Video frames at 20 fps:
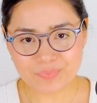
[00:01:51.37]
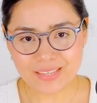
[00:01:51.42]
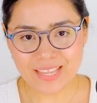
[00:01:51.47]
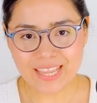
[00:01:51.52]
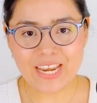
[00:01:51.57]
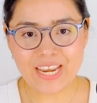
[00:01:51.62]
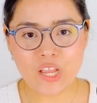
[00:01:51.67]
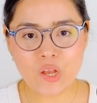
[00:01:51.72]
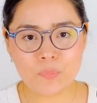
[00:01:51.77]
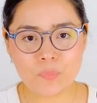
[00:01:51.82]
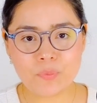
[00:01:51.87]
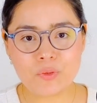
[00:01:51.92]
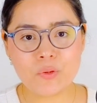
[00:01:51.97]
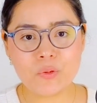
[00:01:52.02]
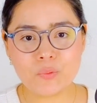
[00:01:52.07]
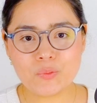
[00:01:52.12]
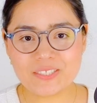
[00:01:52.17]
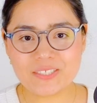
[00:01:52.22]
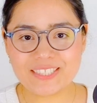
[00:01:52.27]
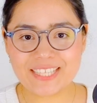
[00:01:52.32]
and help
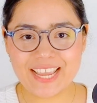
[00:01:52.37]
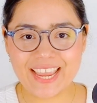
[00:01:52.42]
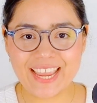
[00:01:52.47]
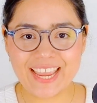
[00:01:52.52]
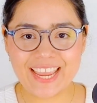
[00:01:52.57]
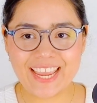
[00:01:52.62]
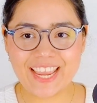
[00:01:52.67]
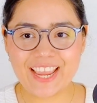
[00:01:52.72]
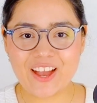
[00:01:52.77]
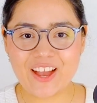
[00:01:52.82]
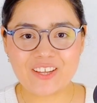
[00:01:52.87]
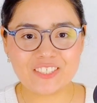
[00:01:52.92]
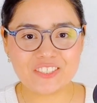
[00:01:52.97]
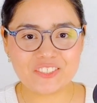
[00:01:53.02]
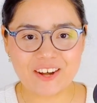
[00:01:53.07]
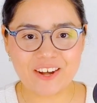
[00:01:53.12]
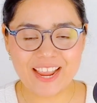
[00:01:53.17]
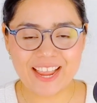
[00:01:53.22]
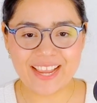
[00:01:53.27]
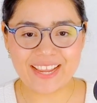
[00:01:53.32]
you stay on
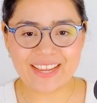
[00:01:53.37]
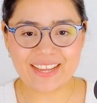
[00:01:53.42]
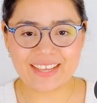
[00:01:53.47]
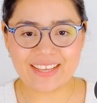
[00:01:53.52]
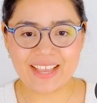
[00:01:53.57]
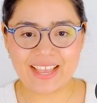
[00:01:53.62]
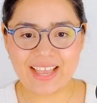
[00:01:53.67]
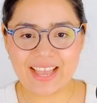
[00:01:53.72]
track,